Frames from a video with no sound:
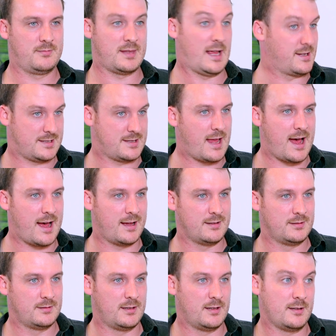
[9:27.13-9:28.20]
that's that,
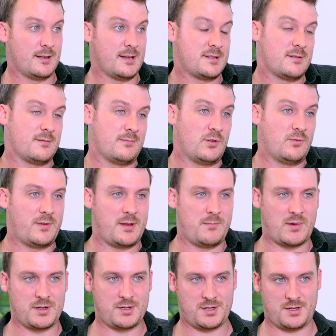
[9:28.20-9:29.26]
and there's not really
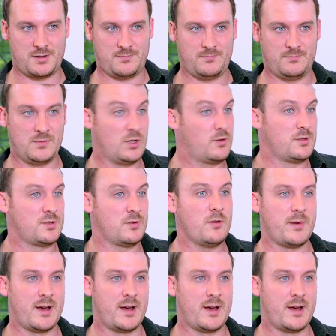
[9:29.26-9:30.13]
much you can do